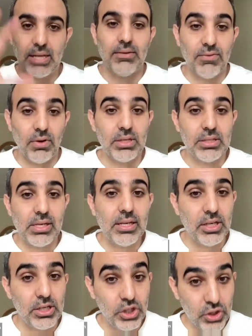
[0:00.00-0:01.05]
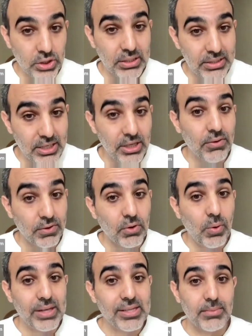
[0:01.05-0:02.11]
that the volatility should continue for
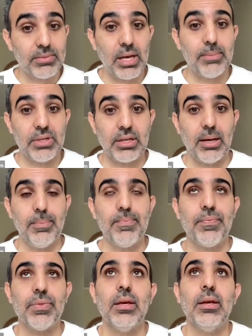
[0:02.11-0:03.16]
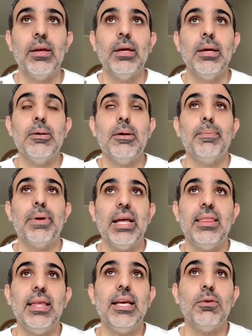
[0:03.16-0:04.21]
quite some time to come. But I
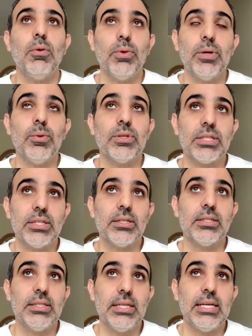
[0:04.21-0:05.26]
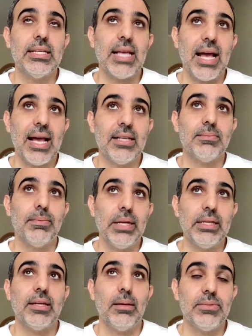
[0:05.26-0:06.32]
think what we will still see is, as
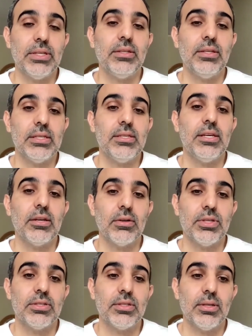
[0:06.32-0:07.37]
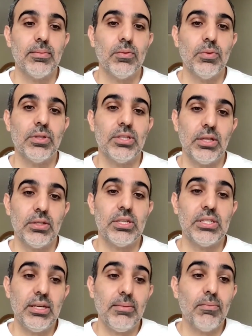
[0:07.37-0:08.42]
money comes into this ecosystem, we'll start to
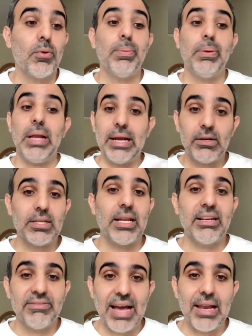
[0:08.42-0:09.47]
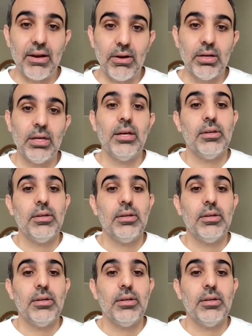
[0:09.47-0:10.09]
see more players like VALR